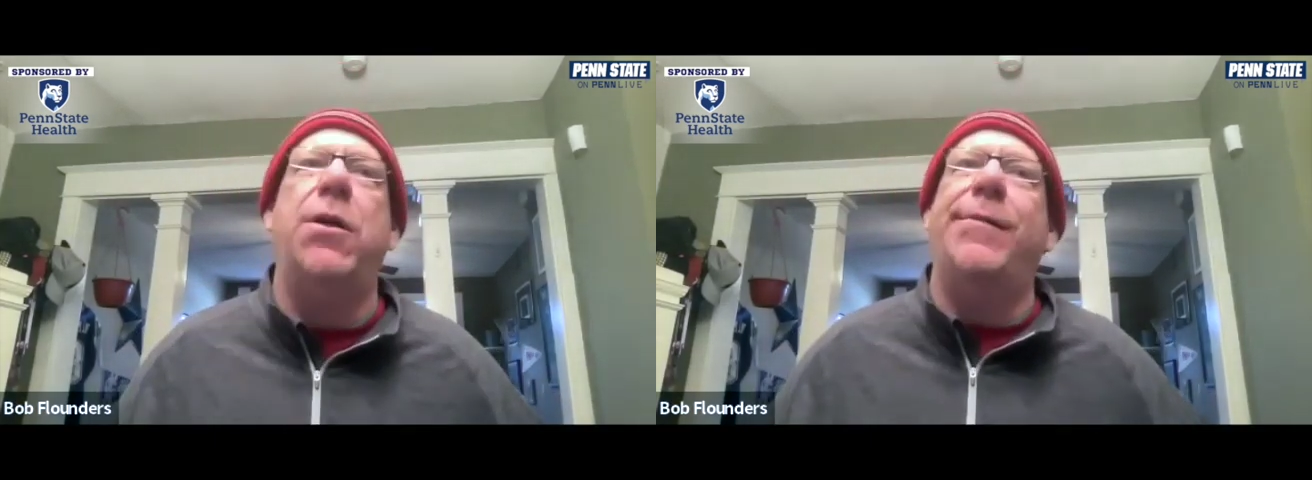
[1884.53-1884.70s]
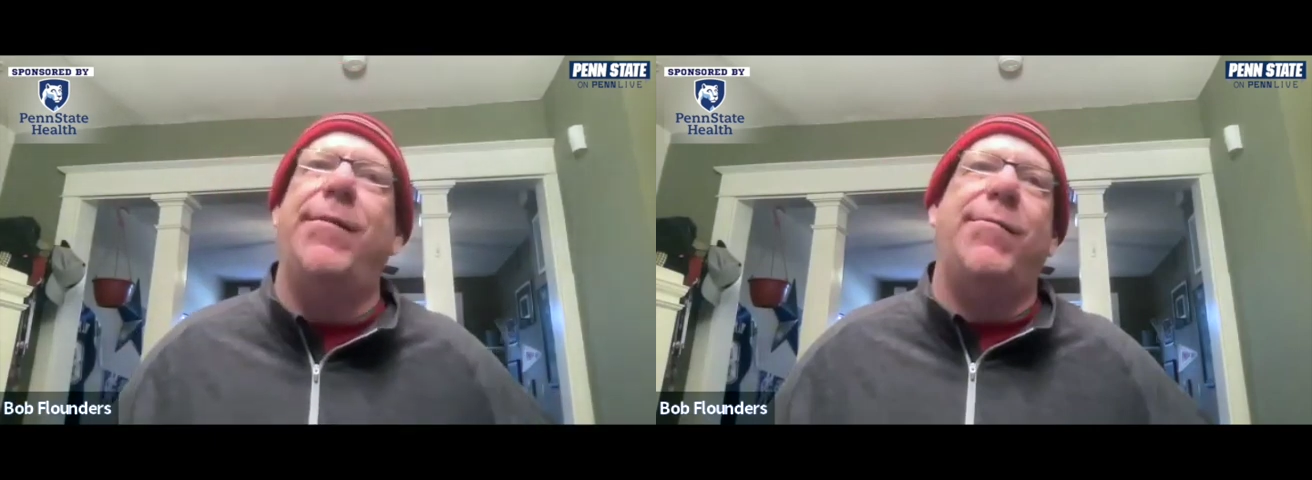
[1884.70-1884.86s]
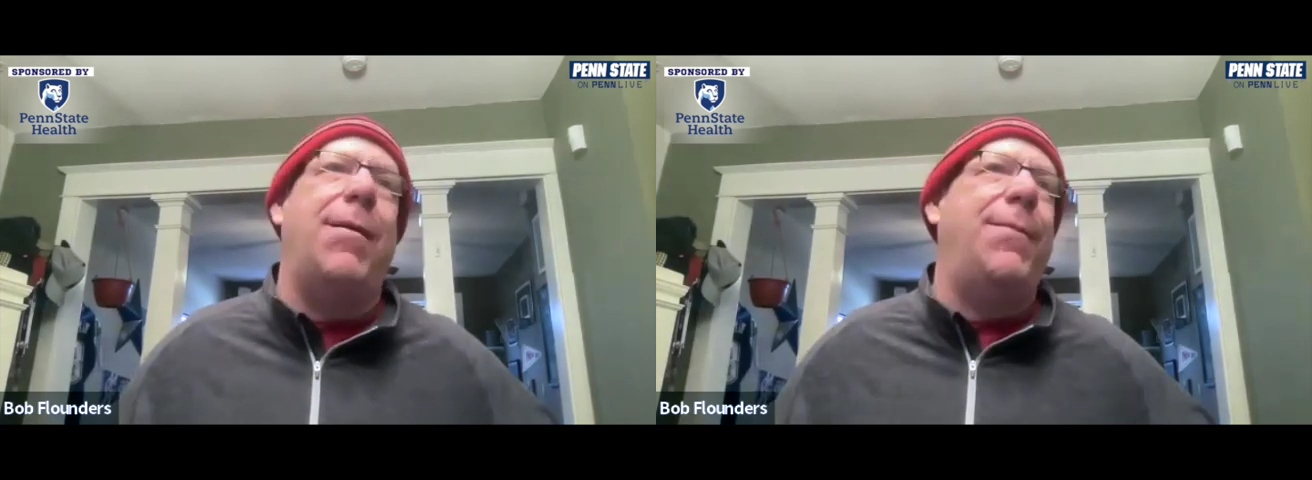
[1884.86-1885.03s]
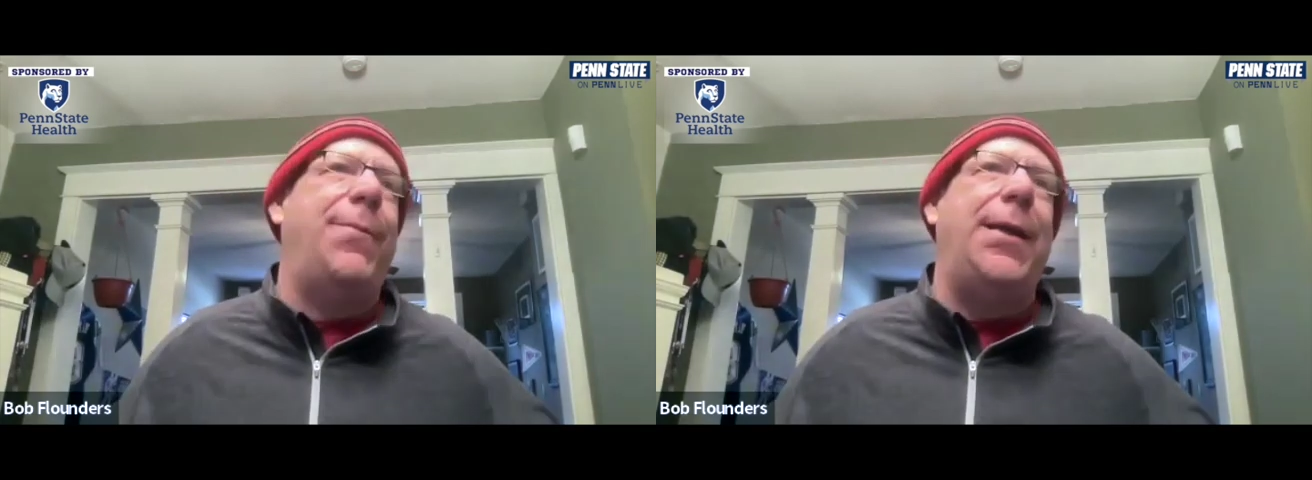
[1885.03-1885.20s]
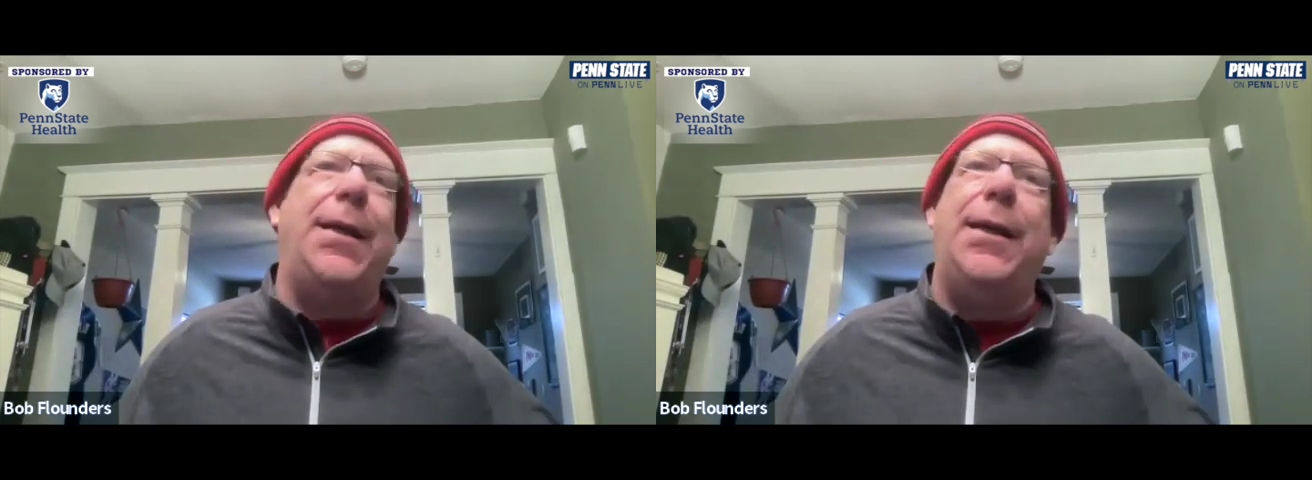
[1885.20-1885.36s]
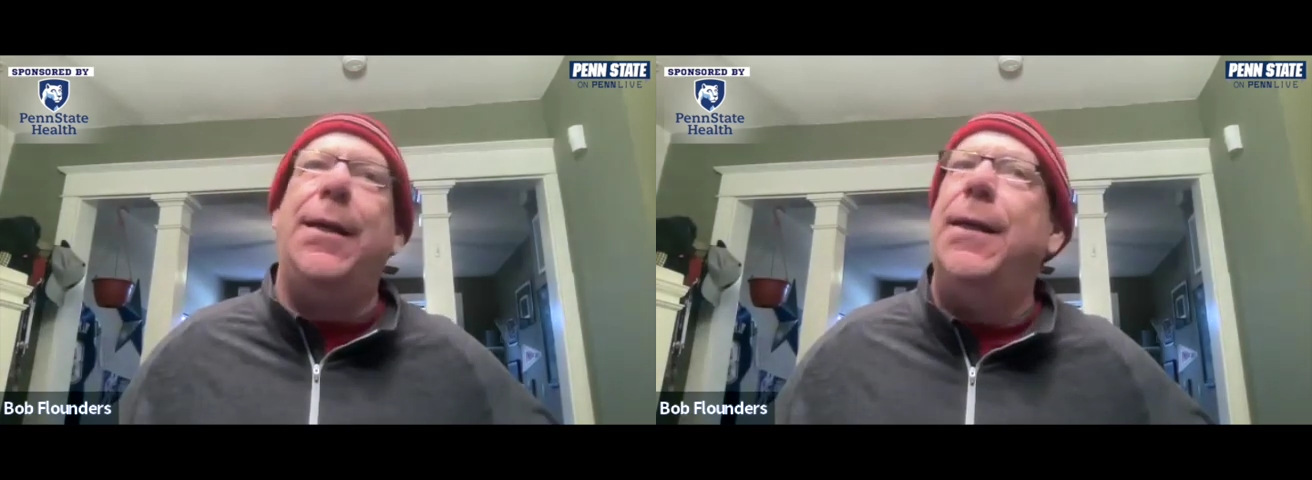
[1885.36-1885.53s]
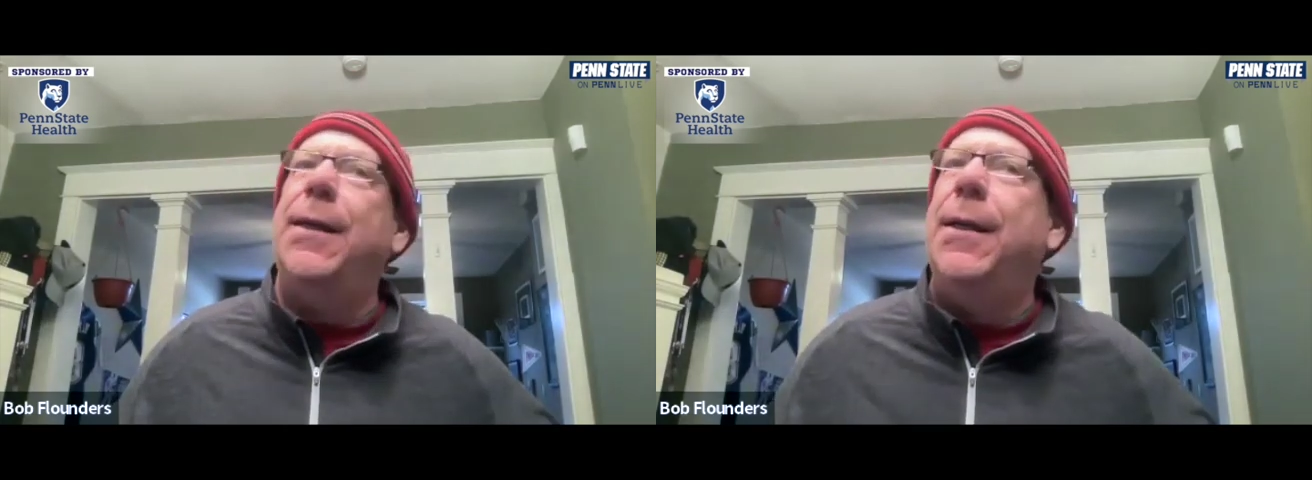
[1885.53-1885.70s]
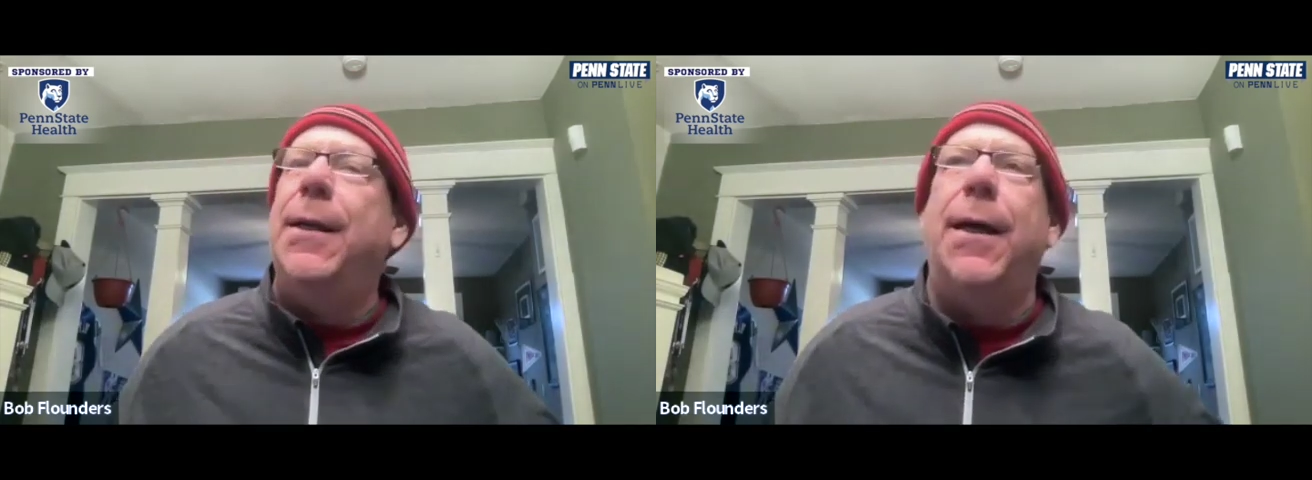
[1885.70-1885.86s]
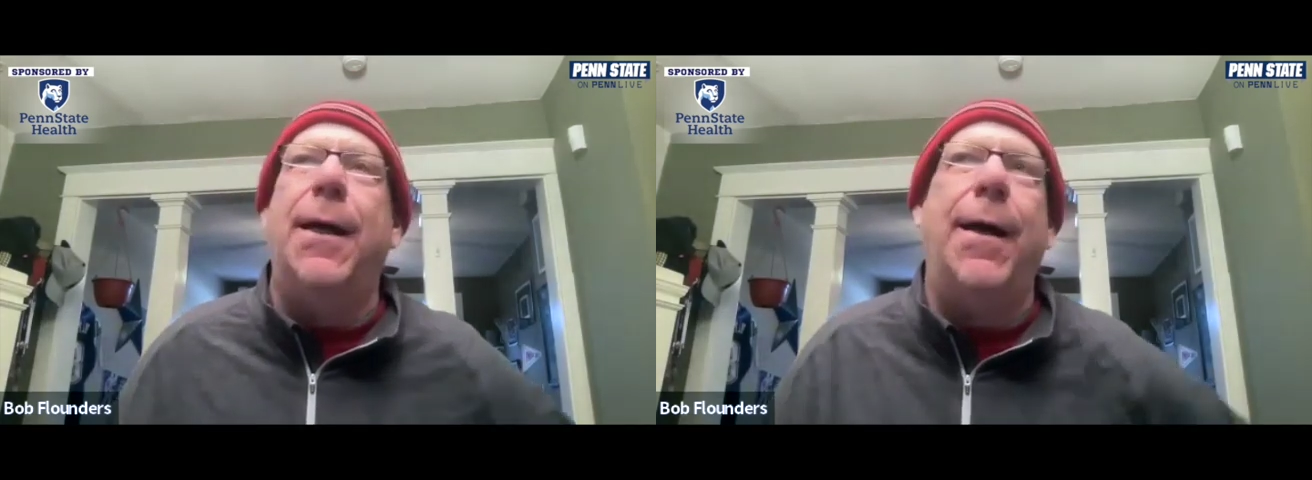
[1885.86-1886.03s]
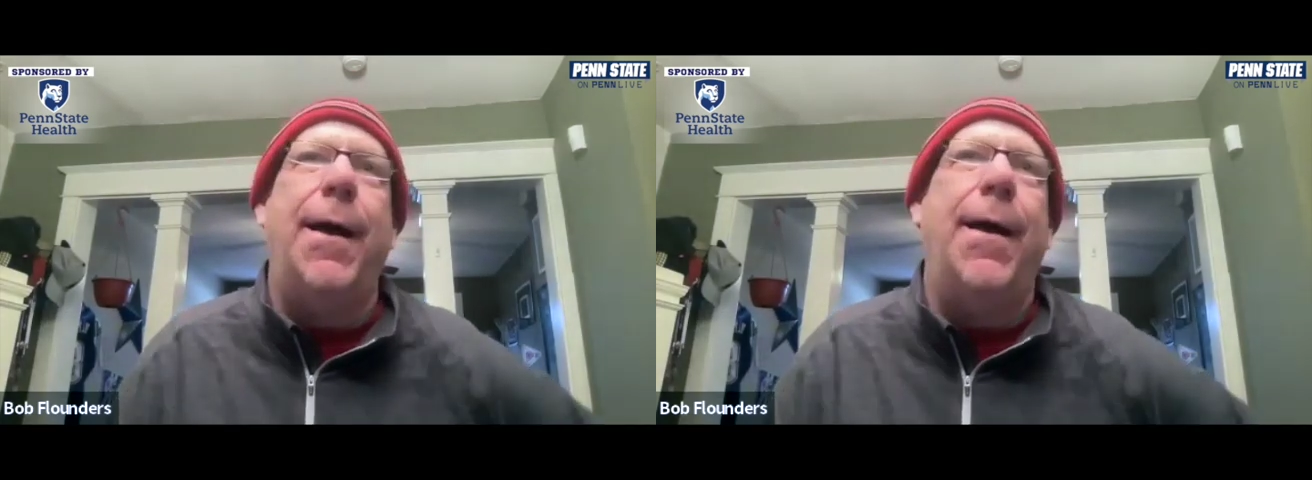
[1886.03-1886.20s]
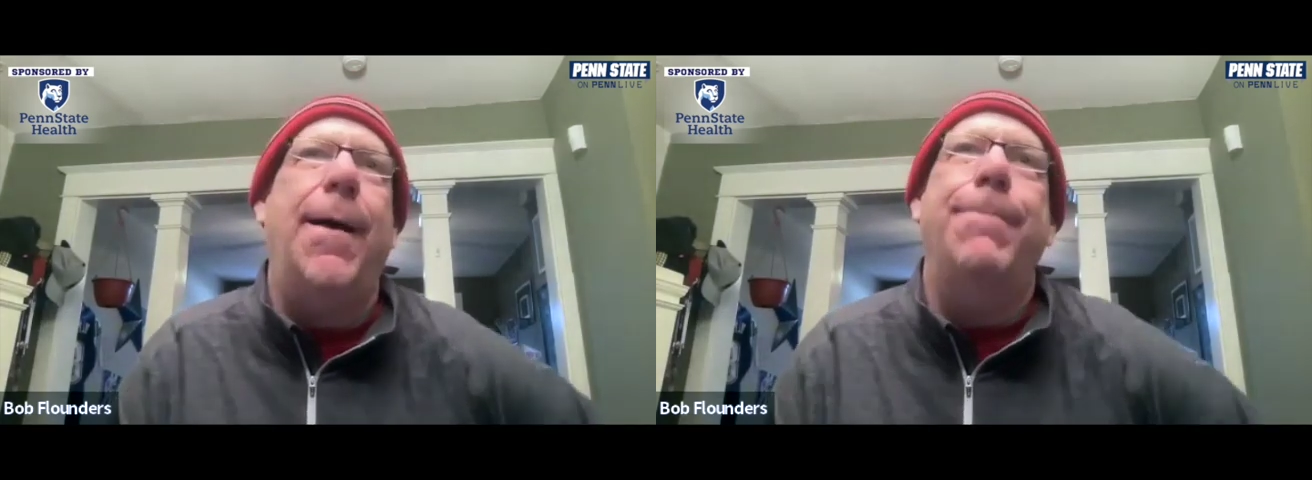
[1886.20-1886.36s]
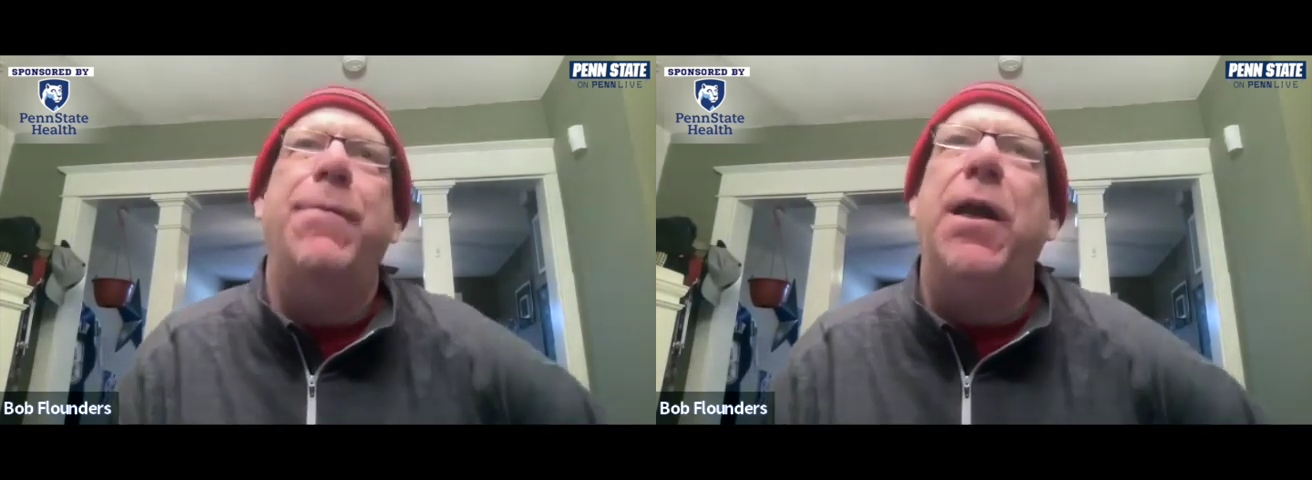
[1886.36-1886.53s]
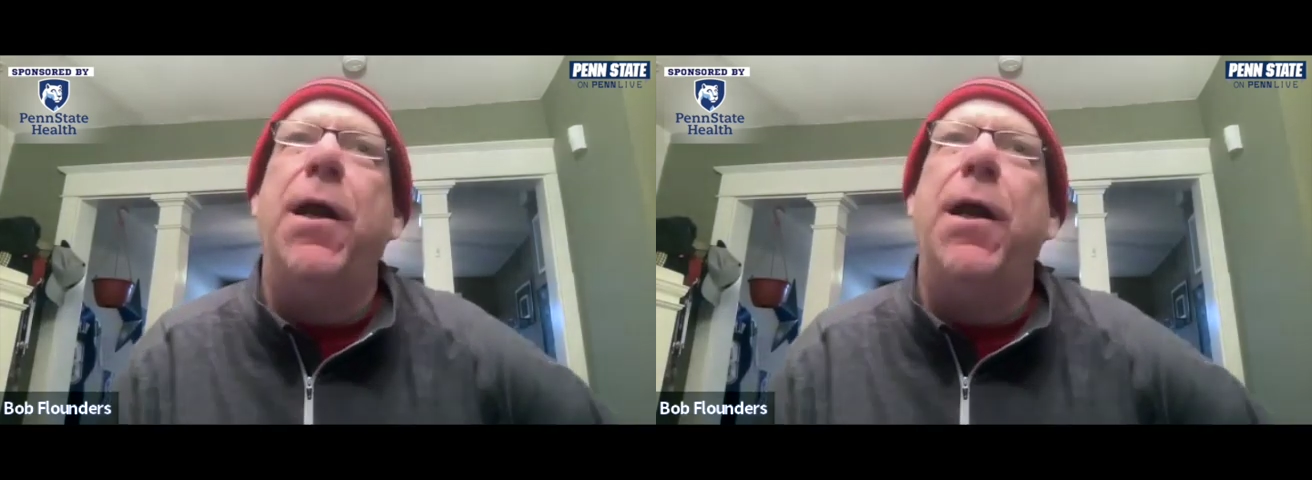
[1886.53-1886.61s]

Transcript: It's just going to be, for